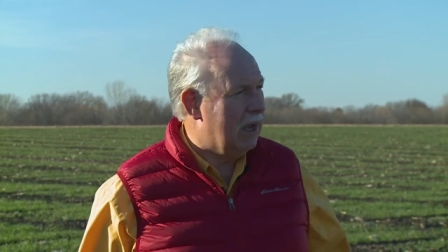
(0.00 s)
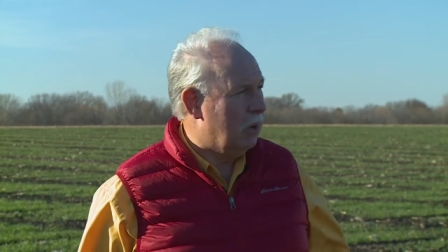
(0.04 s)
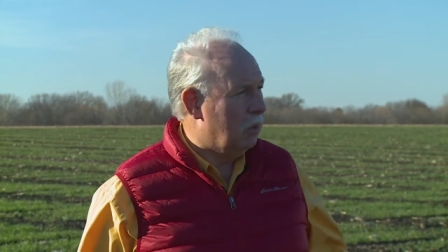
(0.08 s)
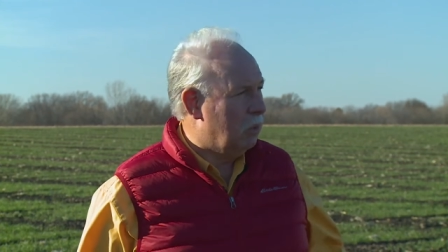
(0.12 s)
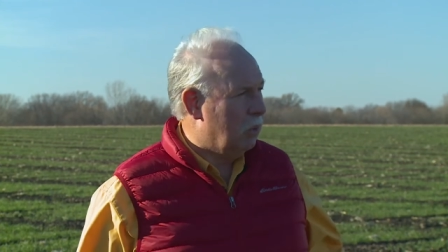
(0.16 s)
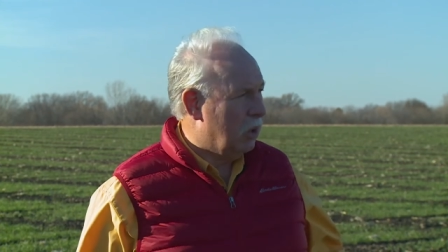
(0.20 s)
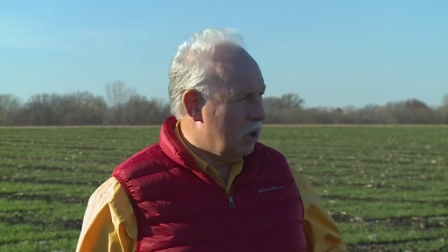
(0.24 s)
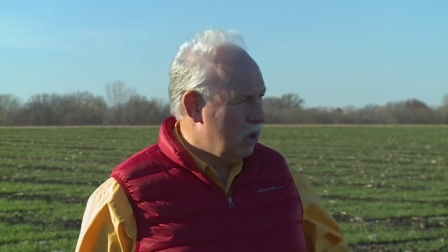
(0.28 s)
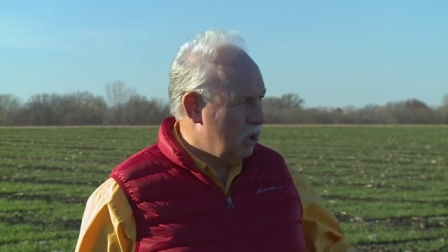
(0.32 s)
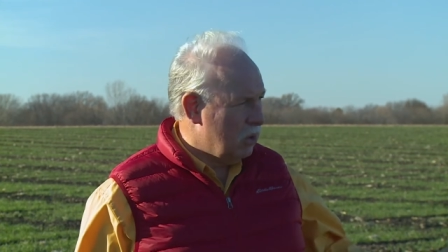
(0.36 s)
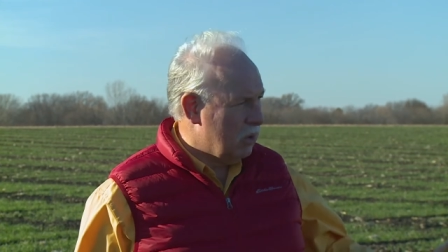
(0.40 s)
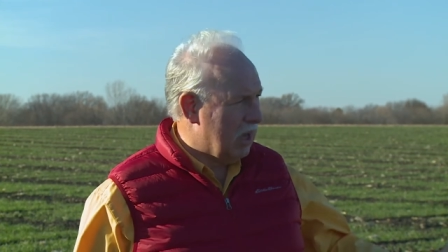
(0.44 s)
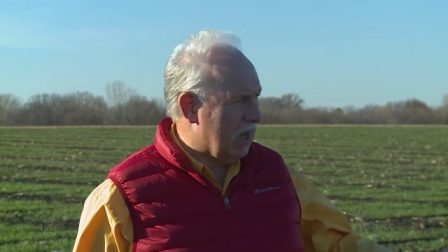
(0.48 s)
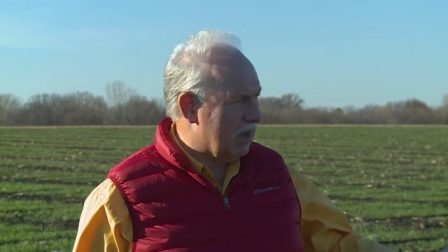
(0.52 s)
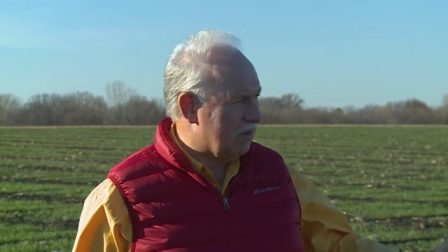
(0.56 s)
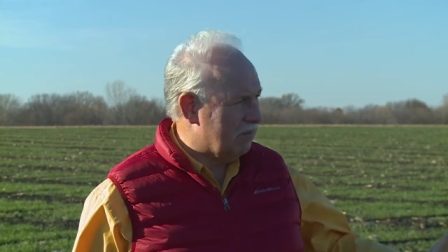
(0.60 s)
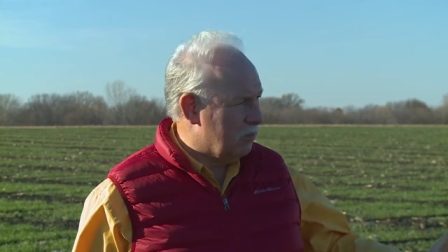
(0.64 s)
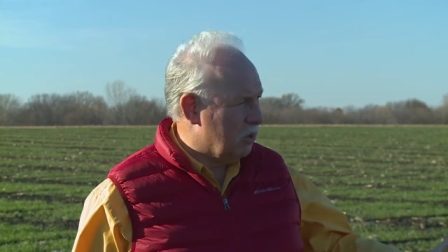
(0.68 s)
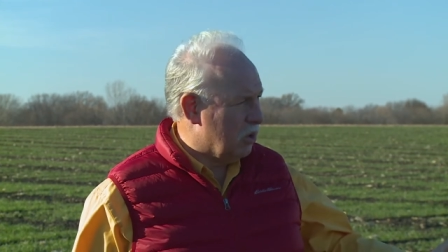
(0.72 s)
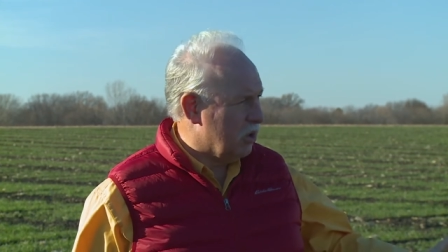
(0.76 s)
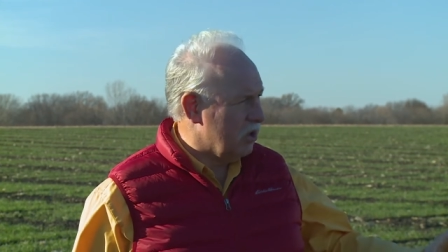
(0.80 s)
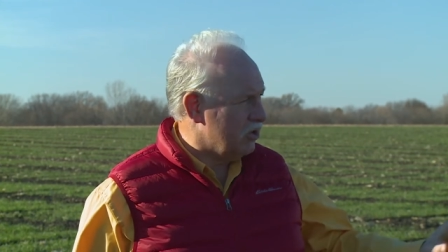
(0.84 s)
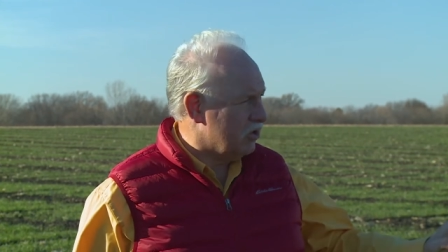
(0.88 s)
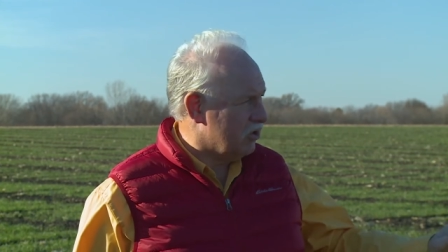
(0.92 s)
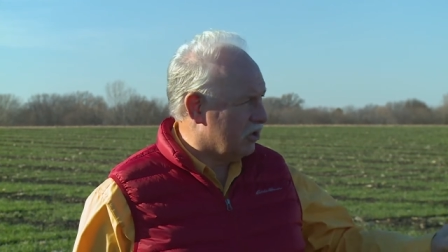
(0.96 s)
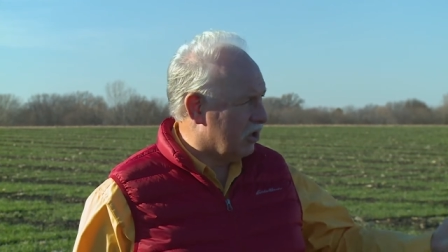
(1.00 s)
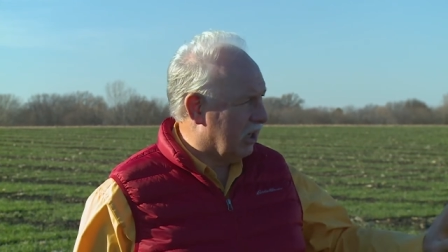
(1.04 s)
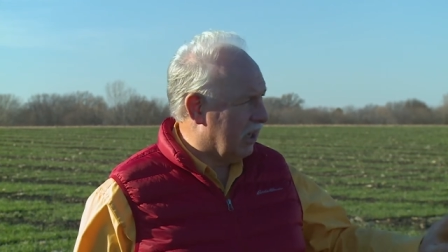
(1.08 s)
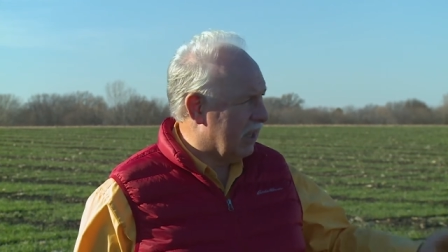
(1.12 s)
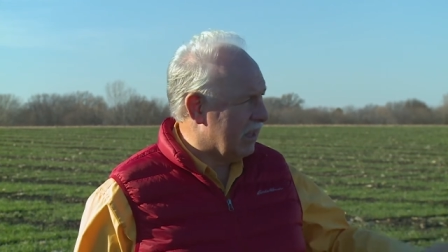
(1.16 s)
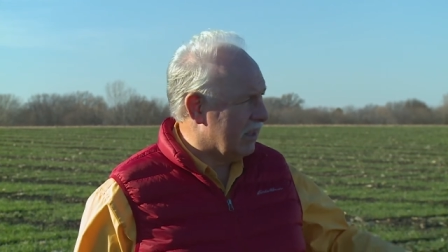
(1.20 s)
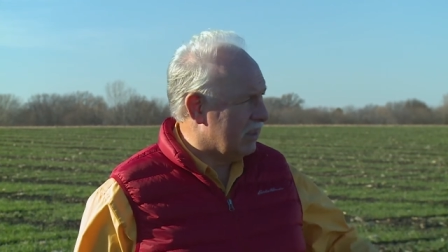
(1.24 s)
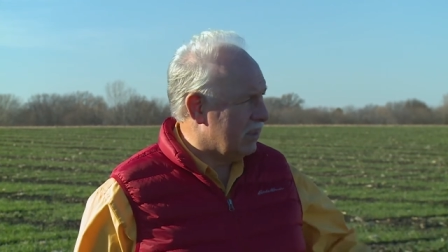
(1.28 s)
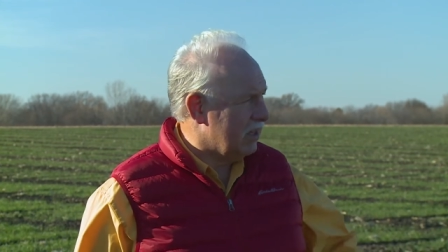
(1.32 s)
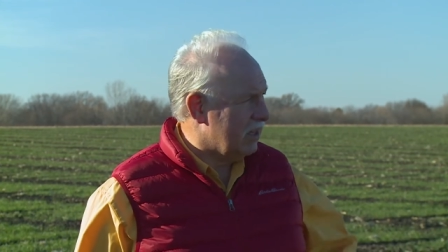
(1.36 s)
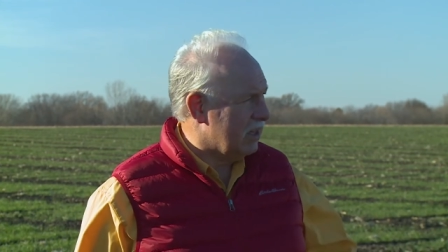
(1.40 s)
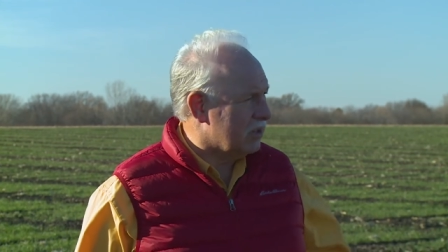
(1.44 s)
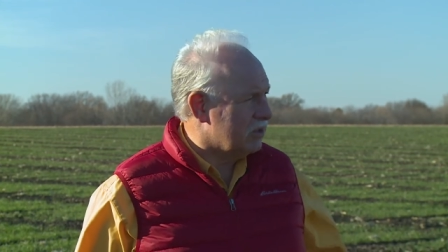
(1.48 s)
where you have moisture
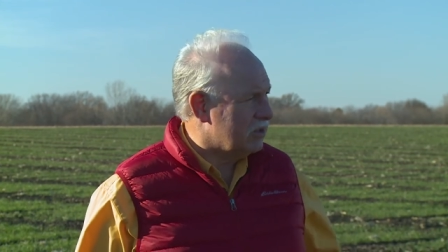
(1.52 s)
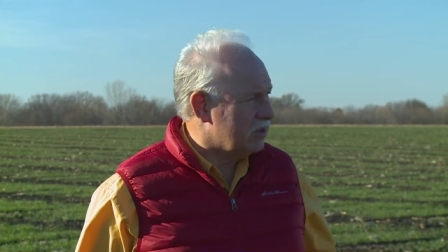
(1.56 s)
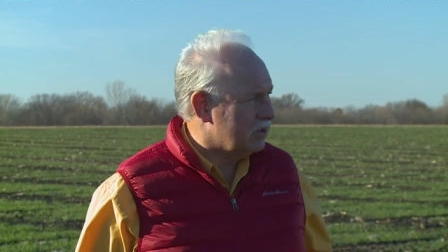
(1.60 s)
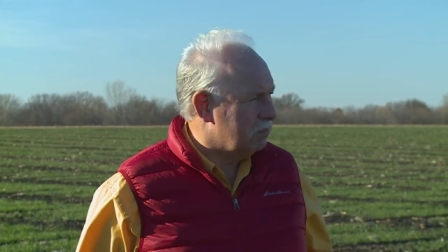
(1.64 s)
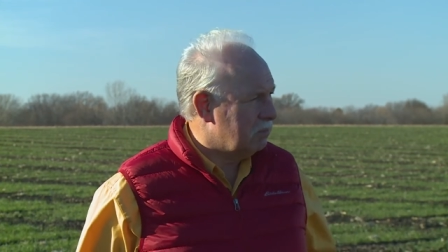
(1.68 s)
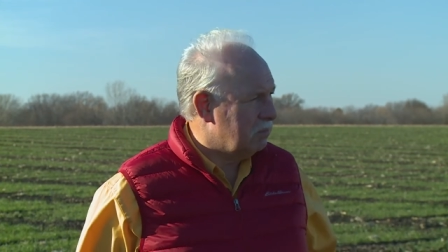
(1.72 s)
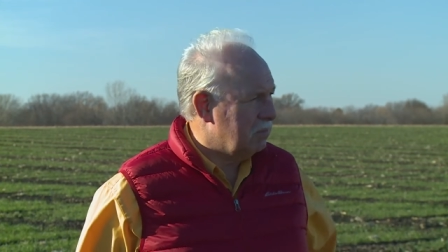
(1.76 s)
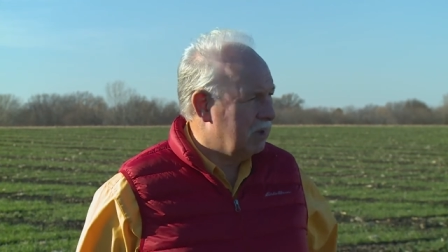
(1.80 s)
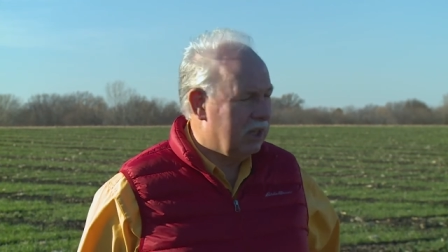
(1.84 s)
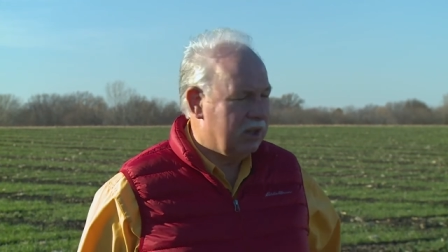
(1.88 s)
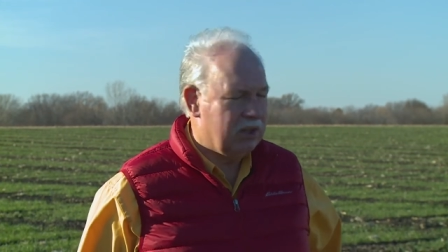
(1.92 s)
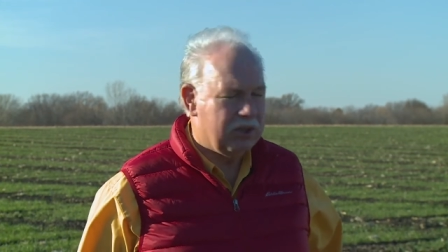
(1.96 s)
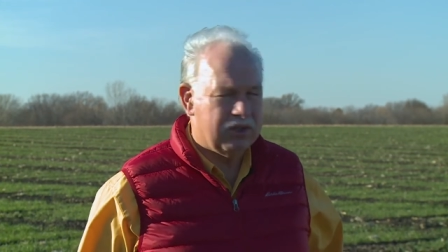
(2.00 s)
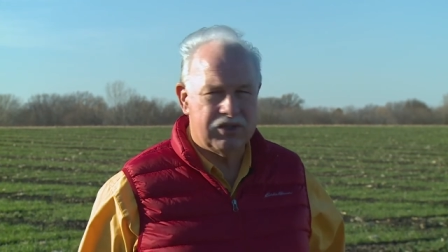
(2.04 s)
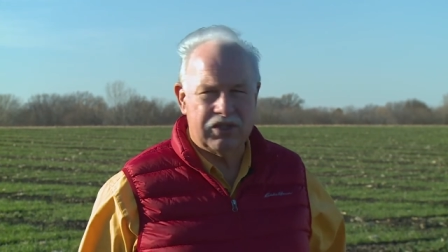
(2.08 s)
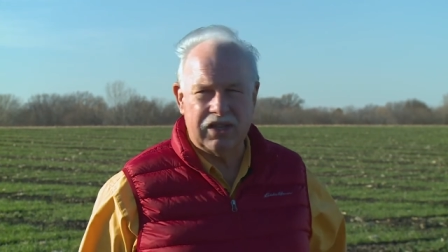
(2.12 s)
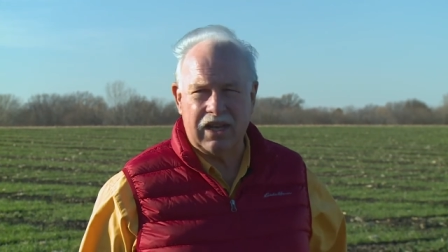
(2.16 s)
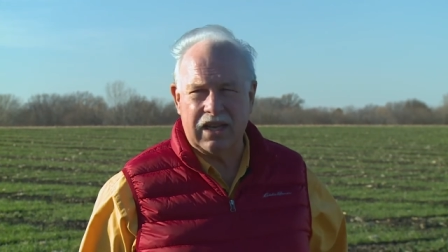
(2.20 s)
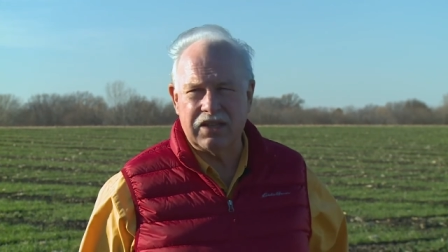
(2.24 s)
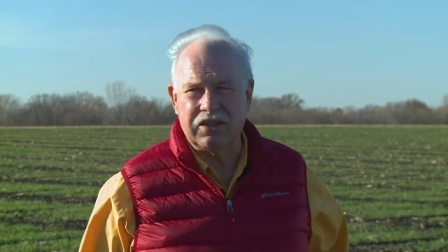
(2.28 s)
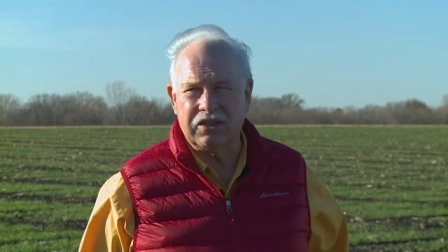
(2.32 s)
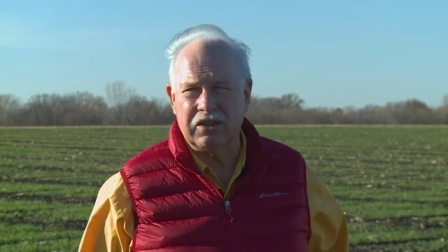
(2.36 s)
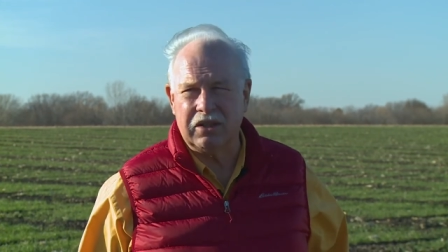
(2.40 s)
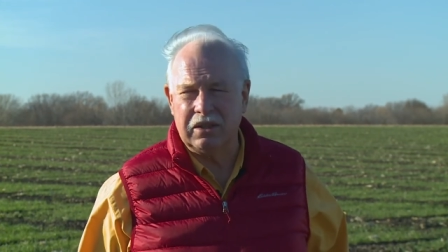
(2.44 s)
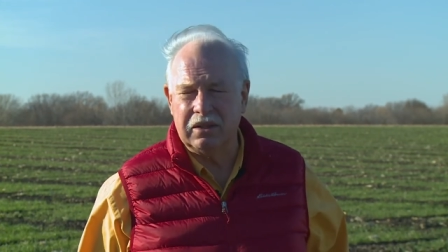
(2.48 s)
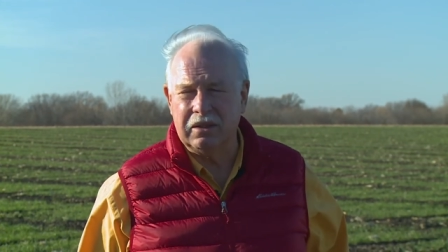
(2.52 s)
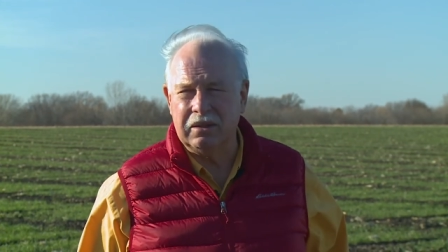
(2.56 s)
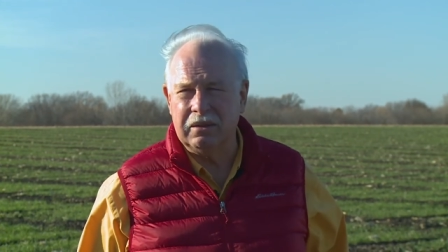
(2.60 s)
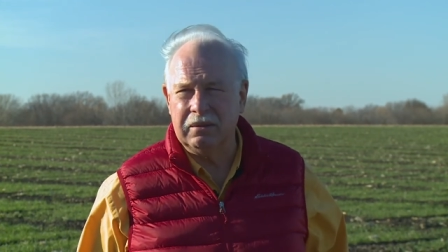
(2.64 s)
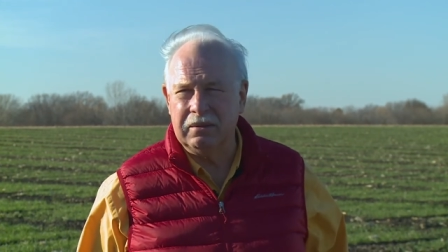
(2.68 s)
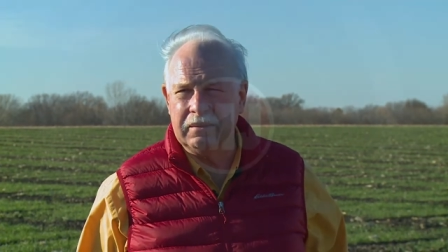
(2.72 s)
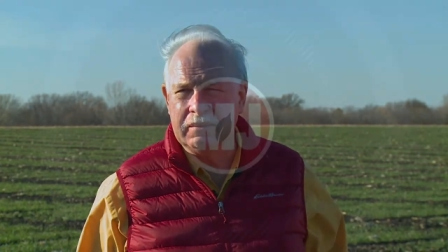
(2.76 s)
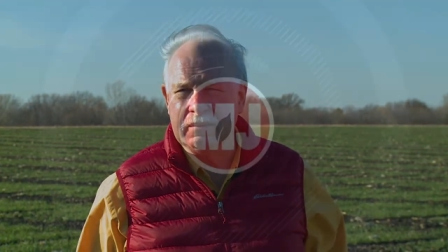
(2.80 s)
like this, it looks excellent.